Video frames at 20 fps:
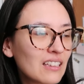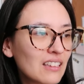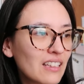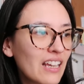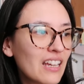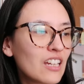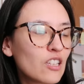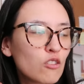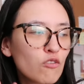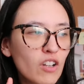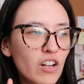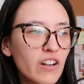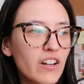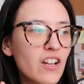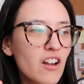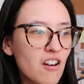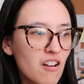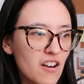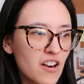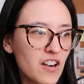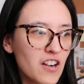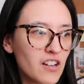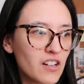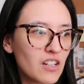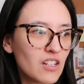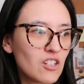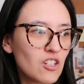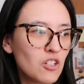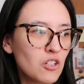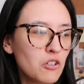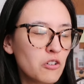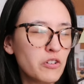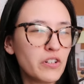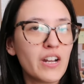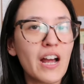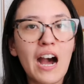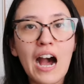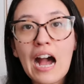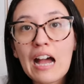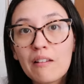Like, it's very hard to
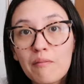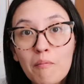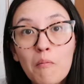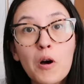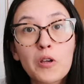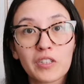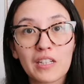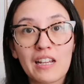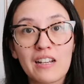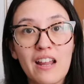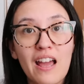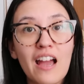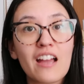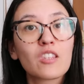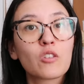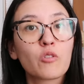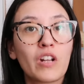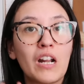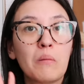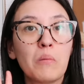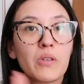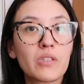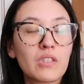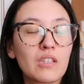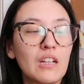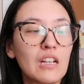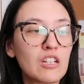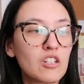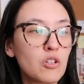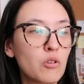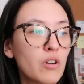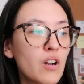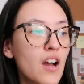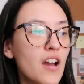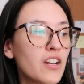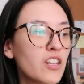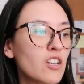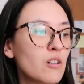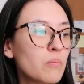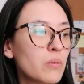not multitask when I'm listening to an
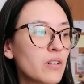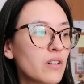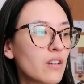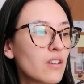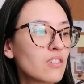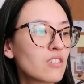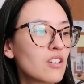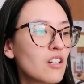audiobook.